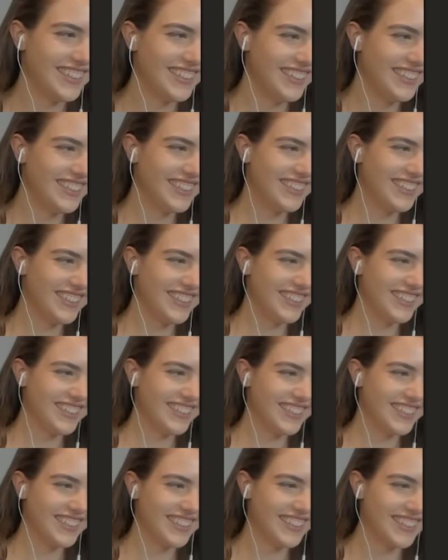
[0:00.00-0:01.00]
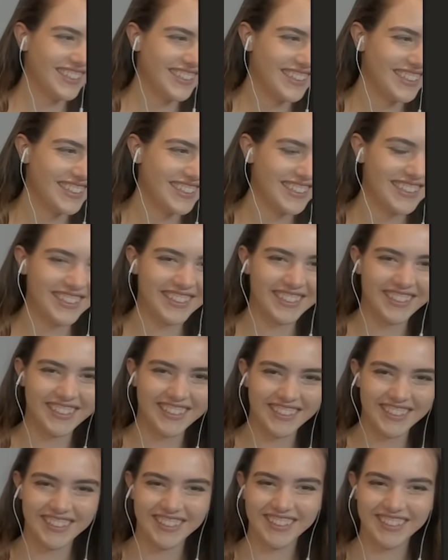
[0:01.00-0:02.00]

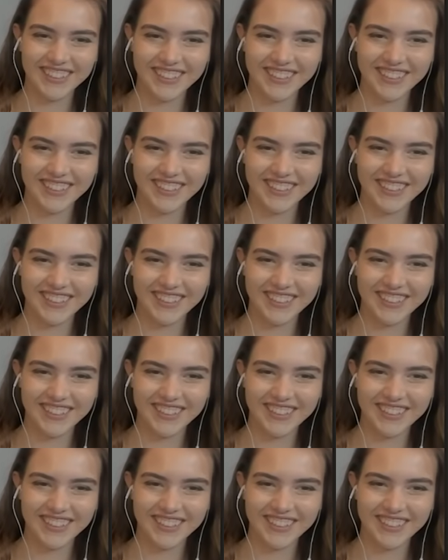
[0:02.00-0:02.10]
The person shown says nothing.